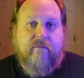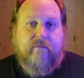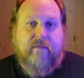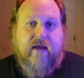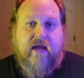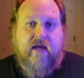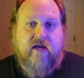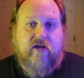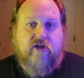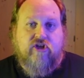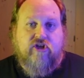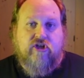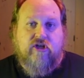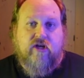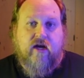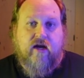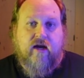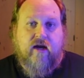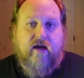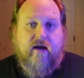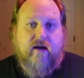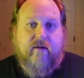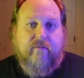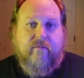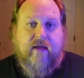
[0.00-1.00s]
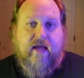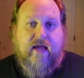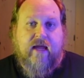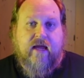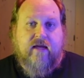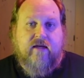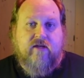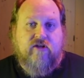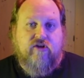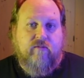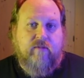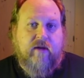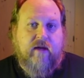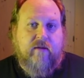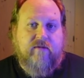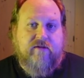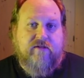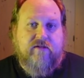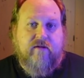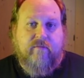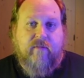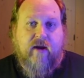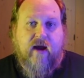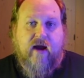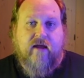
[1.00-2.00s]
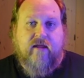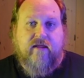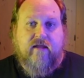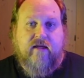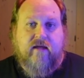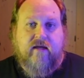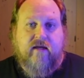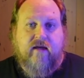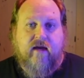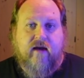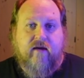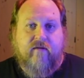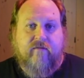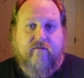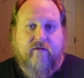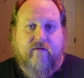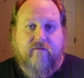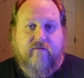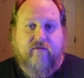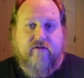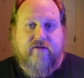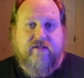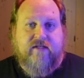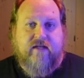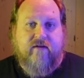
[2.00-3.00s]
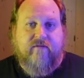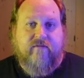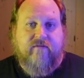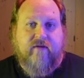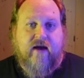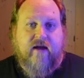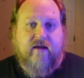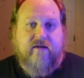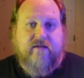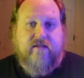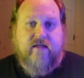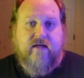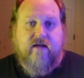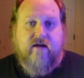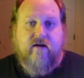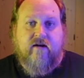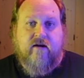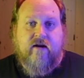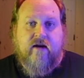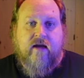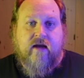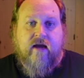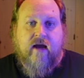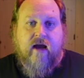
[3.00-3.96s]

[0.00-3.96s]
page, and you'll be able to buy the full set of files there.